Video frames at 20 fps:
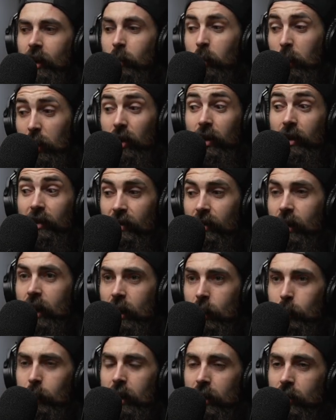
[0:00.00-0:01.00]
But you can see in
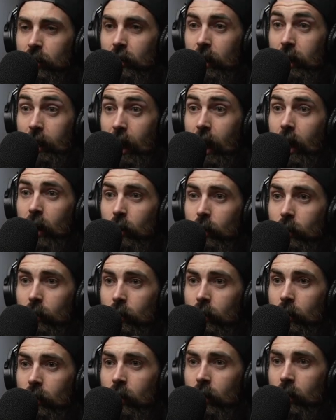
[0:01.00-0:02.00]
the picture like how